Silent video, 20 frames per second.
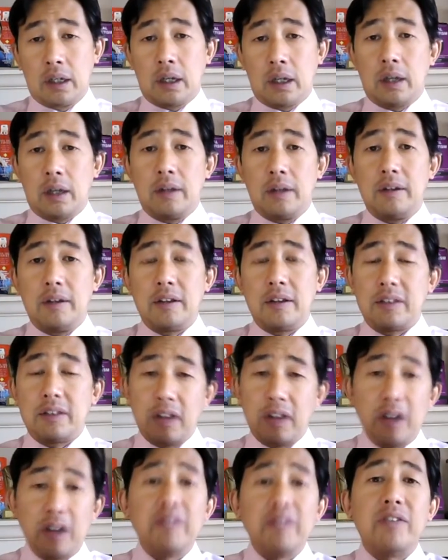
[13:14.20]
The
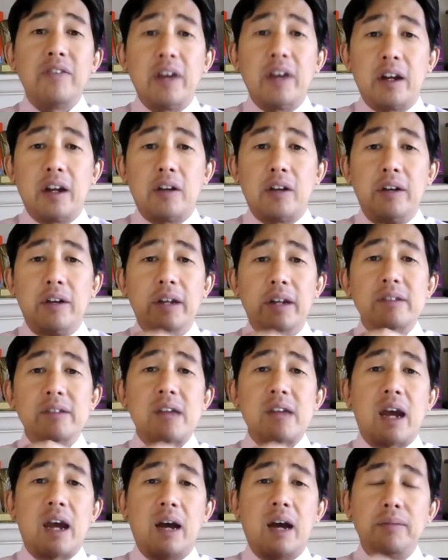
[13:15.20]
third figure is
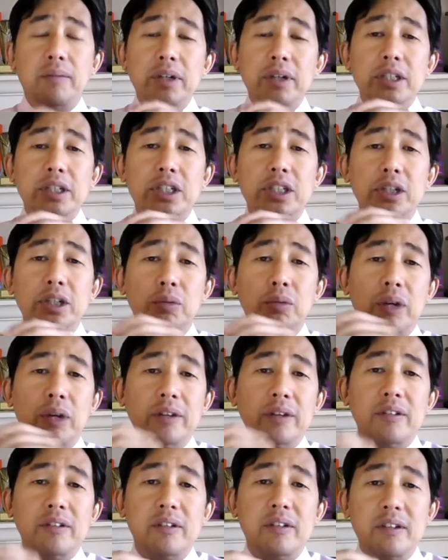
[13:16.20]
how much you
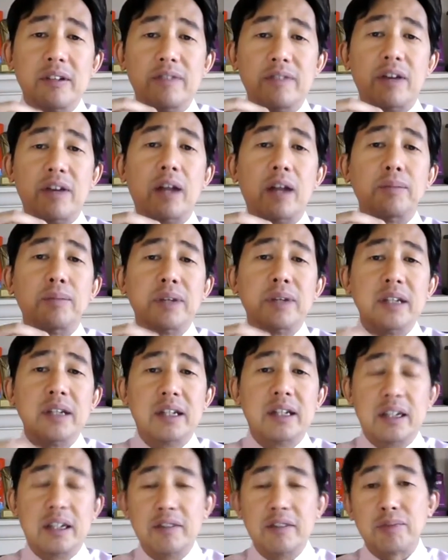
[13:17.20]
want to develop and
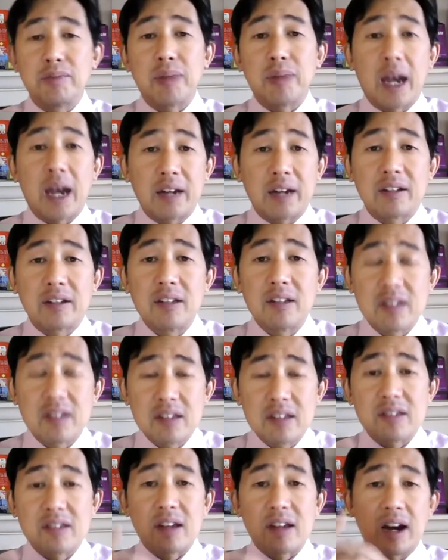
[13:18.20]
give back to
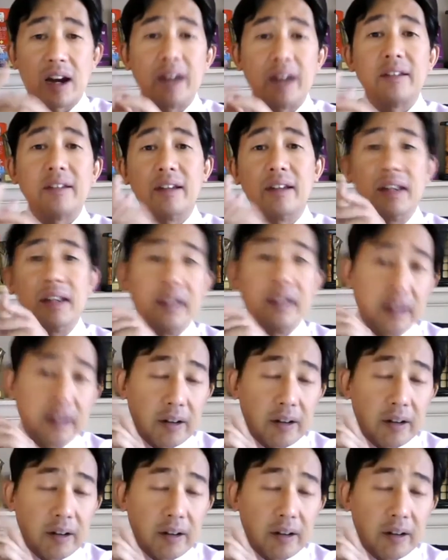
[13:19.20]
society.